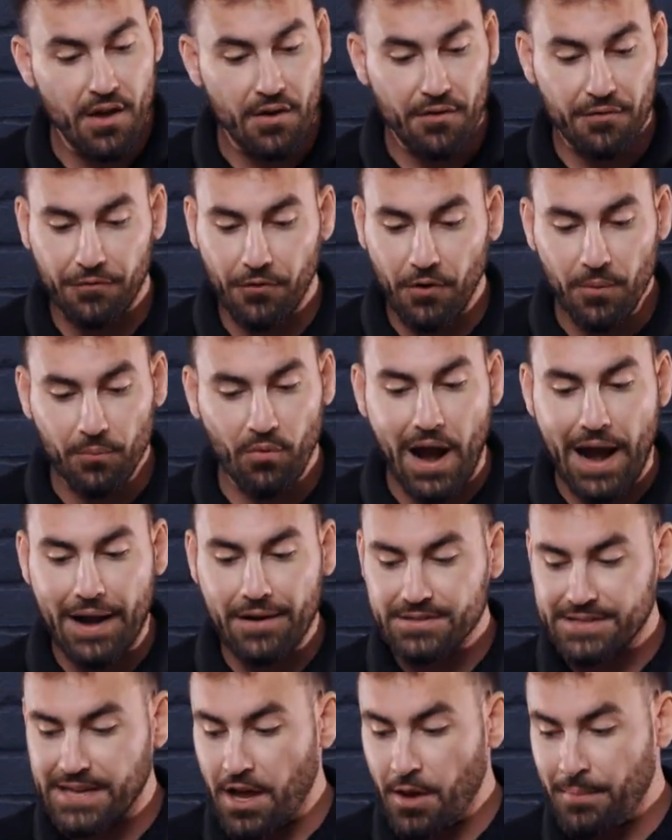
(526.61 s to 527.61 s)
from
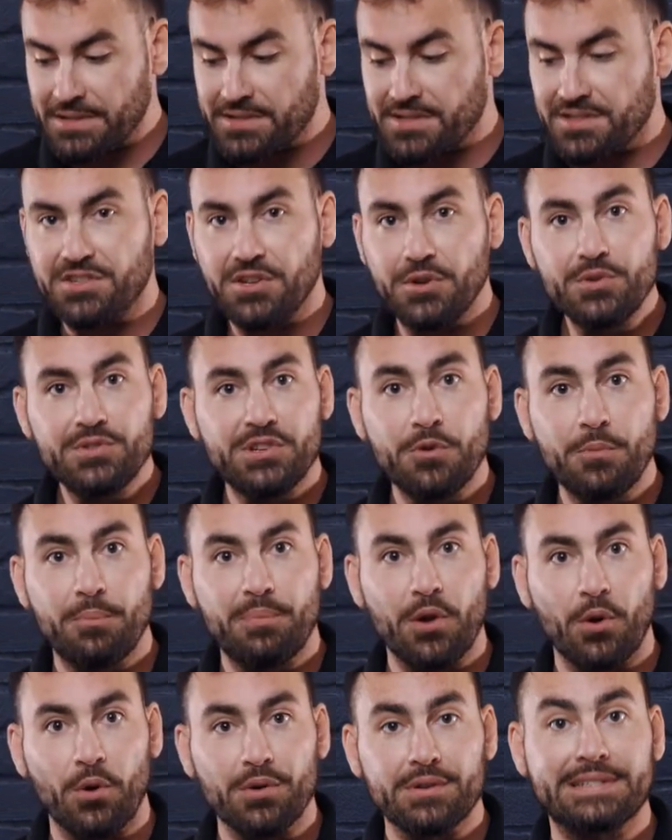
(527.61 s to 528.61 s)
riders' helmets due to
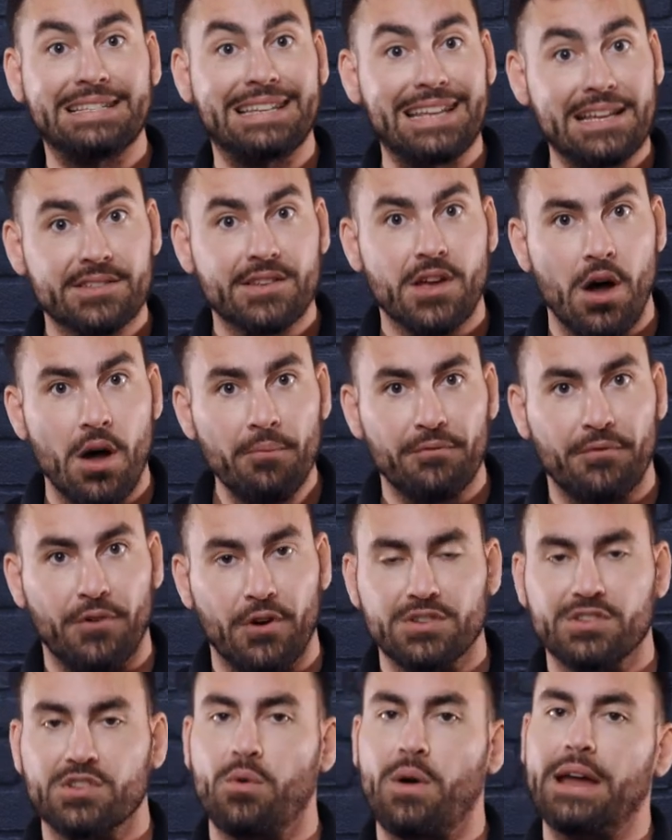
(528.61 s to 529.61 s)
pure
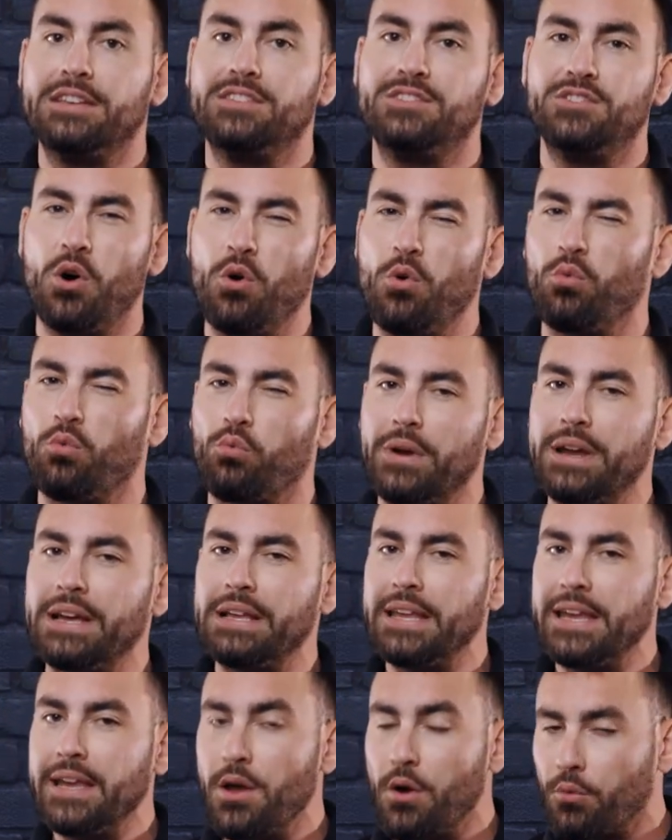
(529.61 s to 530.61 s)
discomfort. So I don't
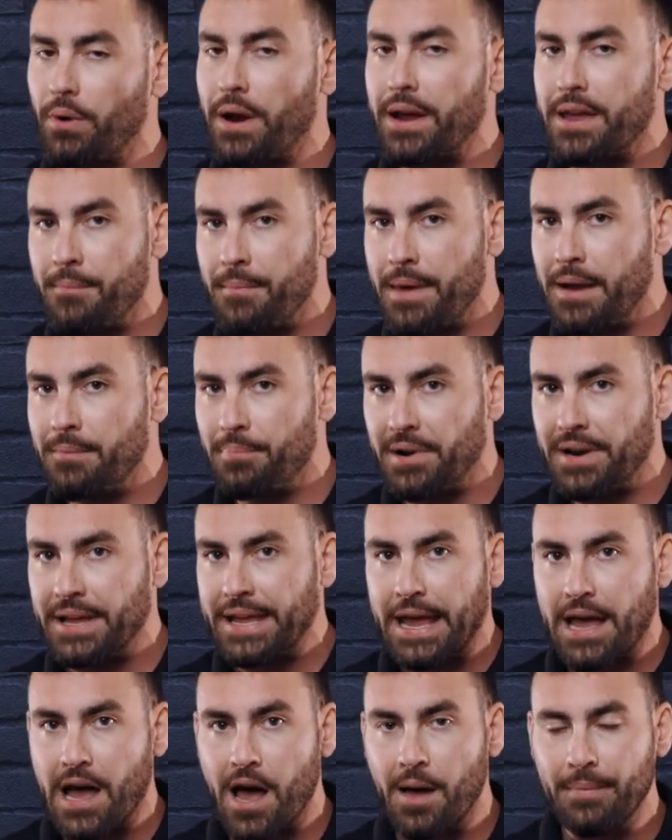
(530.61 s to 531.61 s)
really recommend
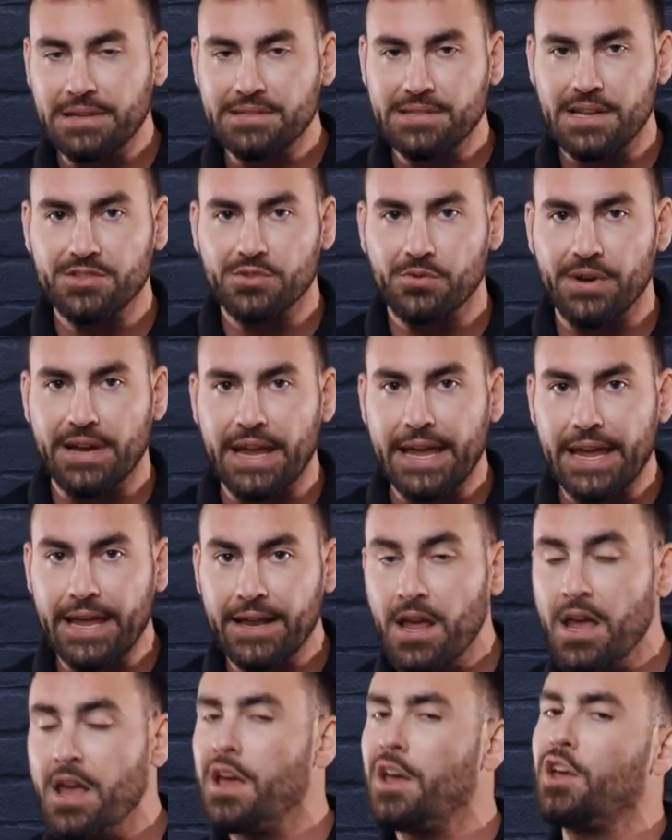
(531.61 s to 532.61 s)
putting a comm accessory
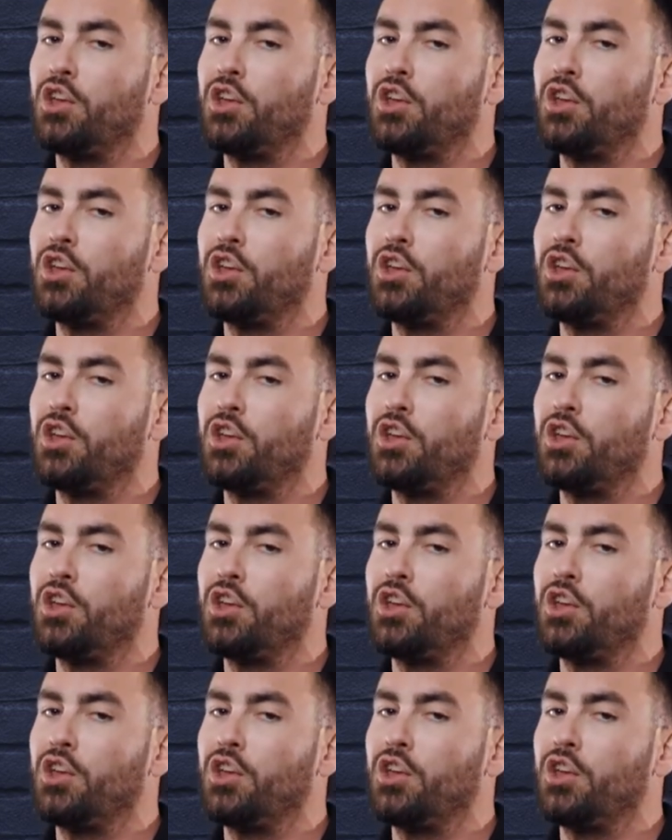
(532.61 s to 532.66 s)
in.